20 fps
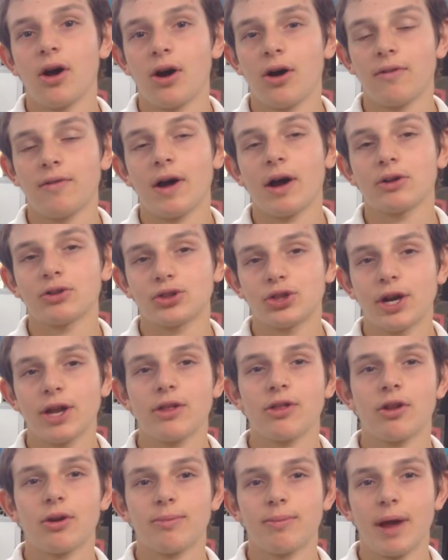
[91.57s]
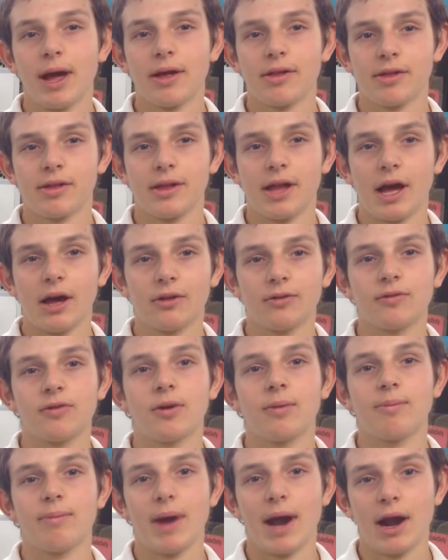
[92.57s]
of how traits are passed down
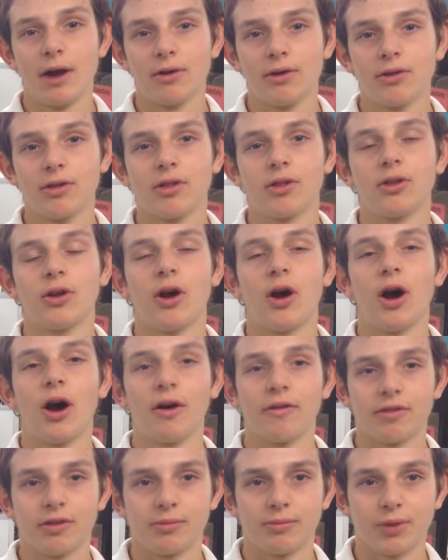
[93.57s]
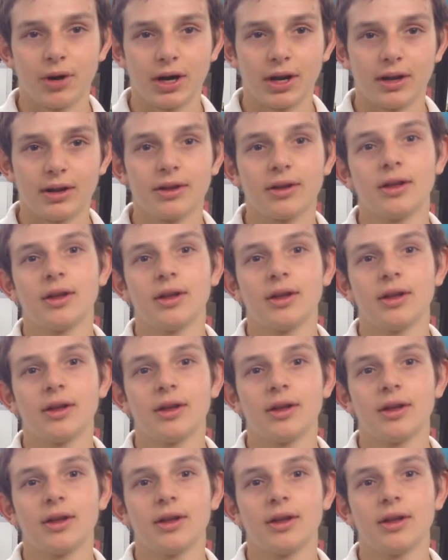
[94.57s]
from parents to offspring.